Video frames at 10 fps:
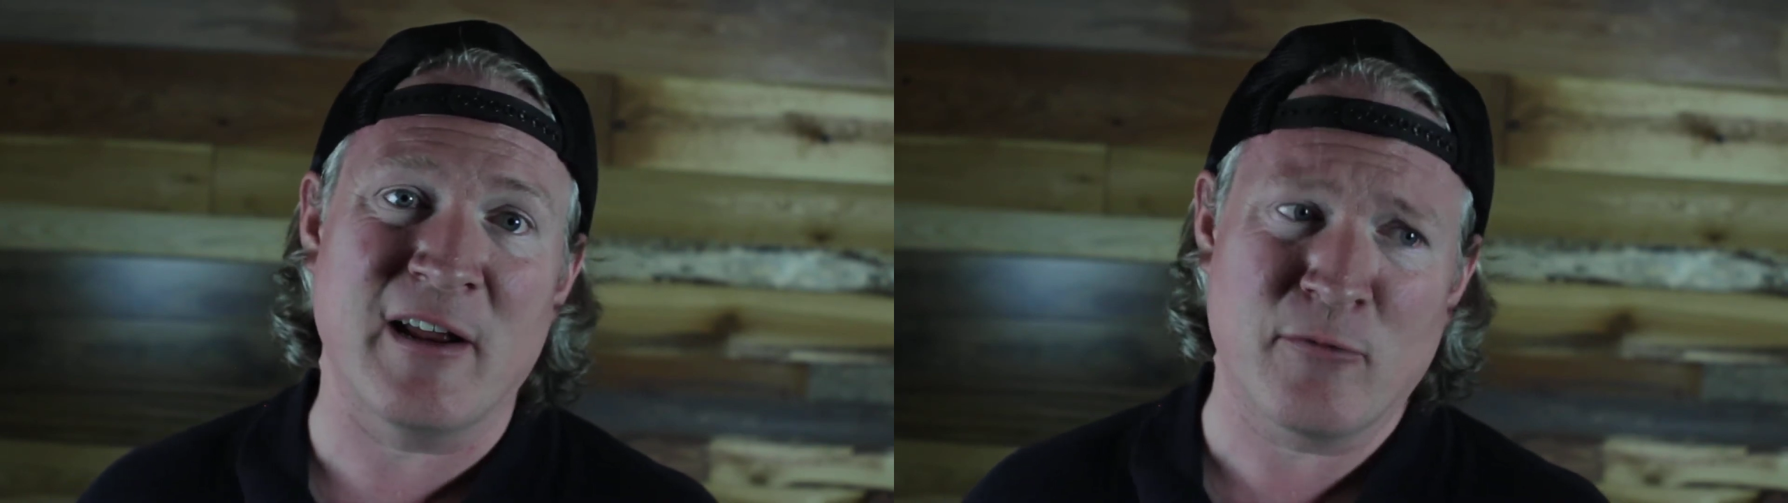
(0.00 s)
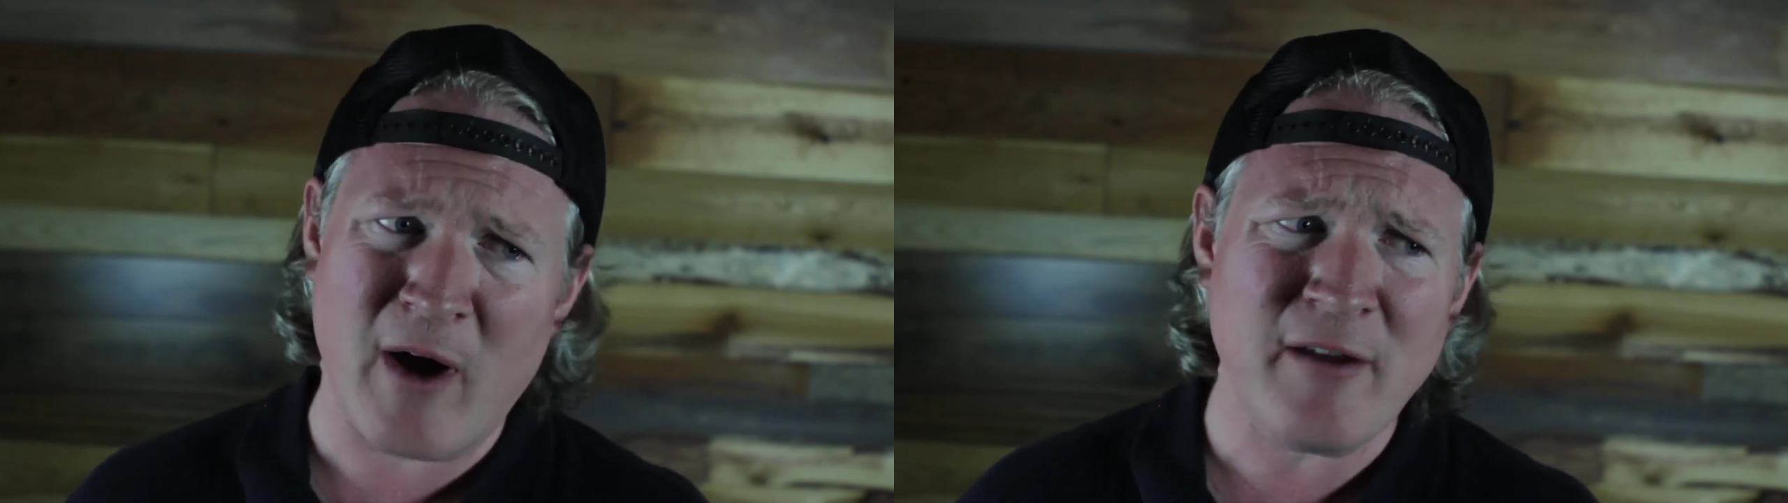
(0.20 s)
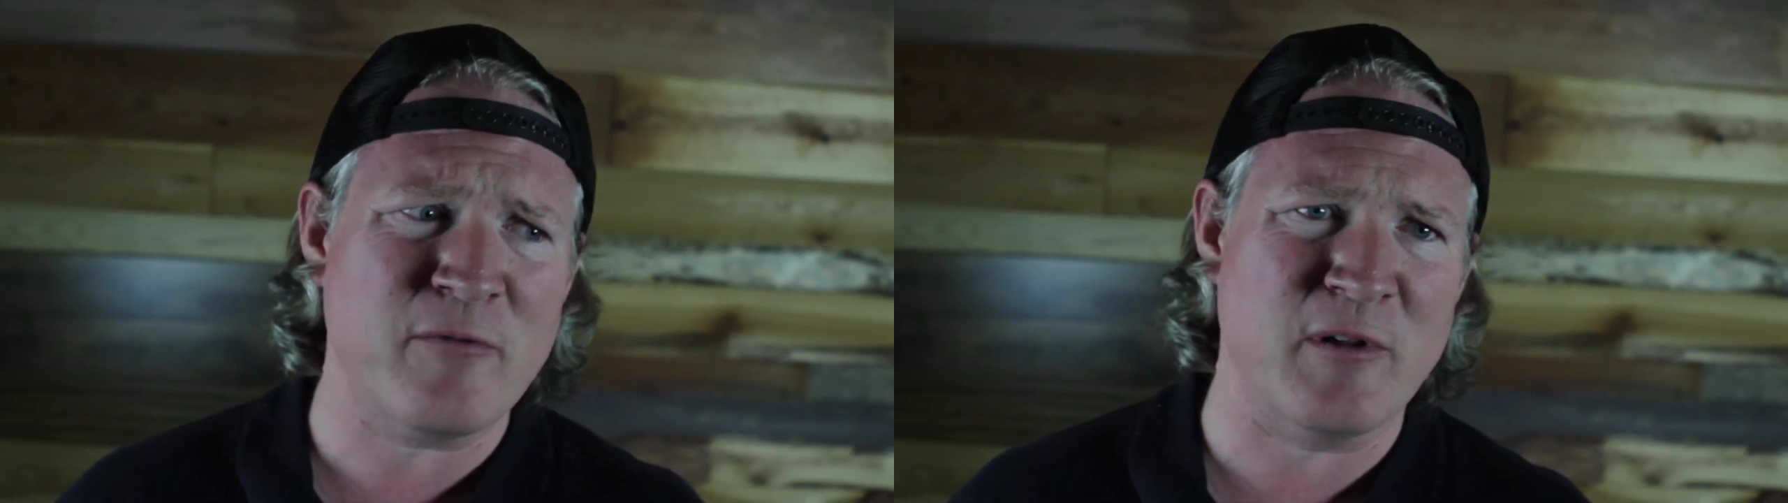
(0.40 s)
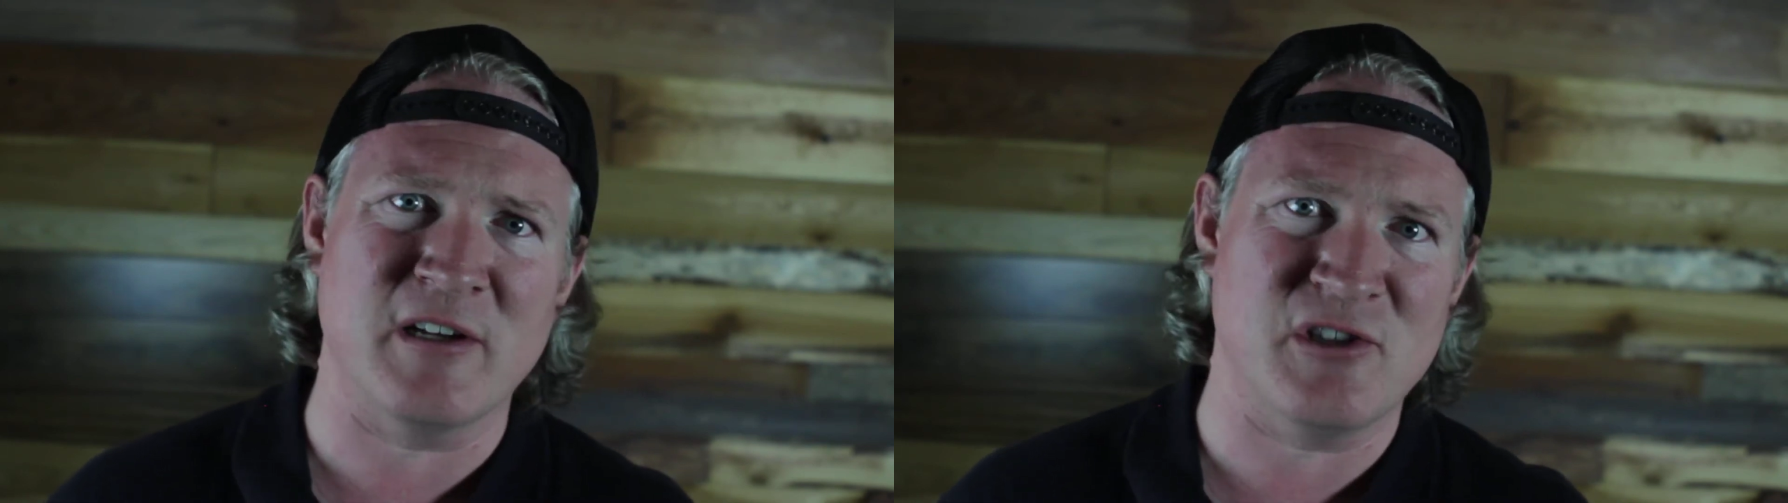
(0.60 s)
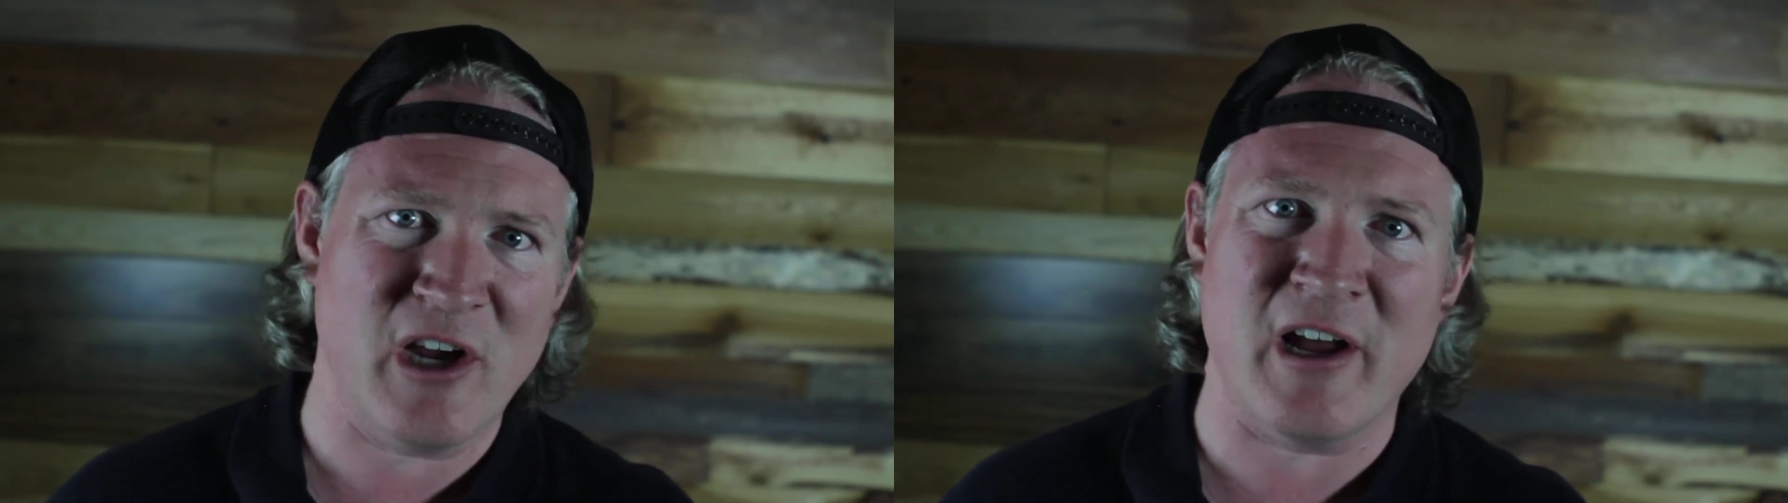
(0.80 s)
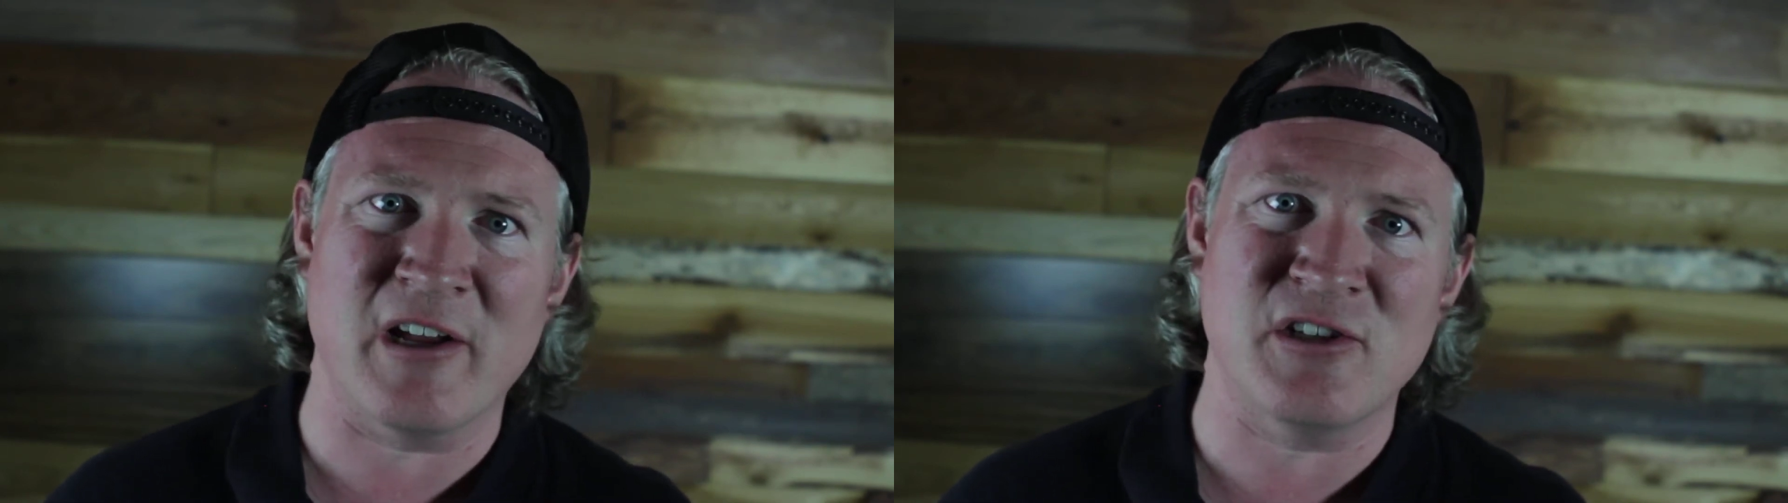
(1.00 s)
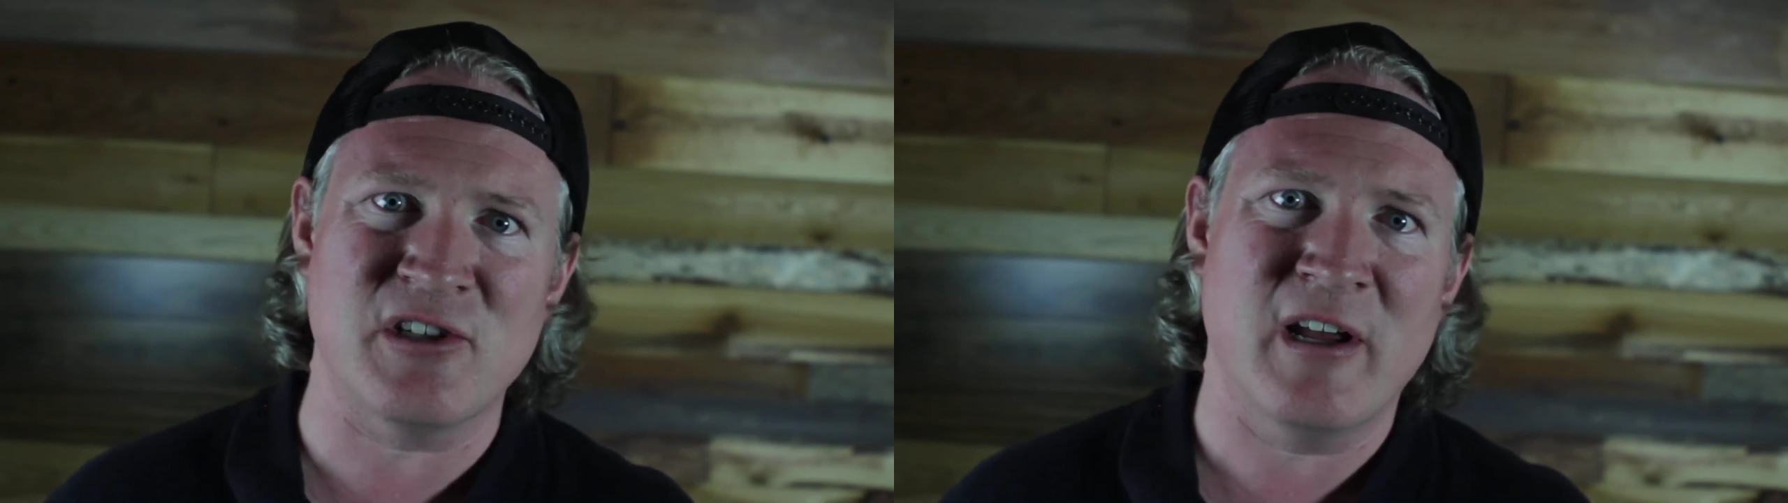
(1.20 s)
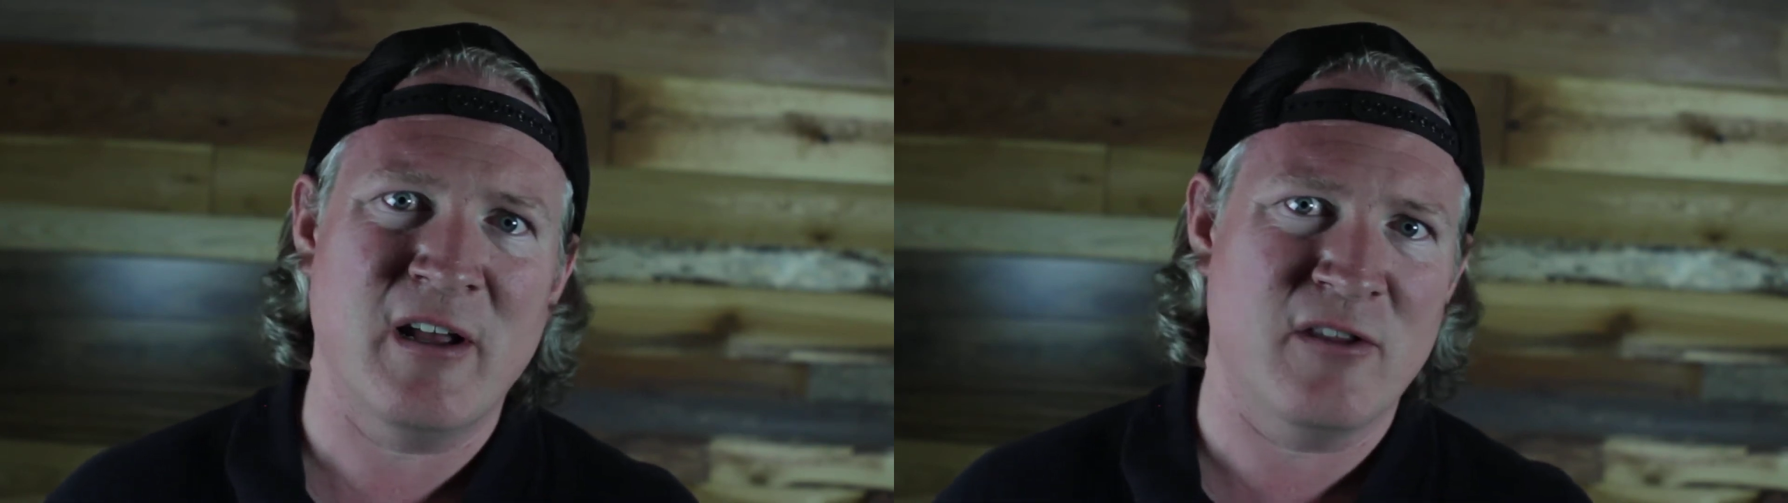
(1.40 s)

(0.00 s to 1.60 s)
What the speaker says: and rightfully judge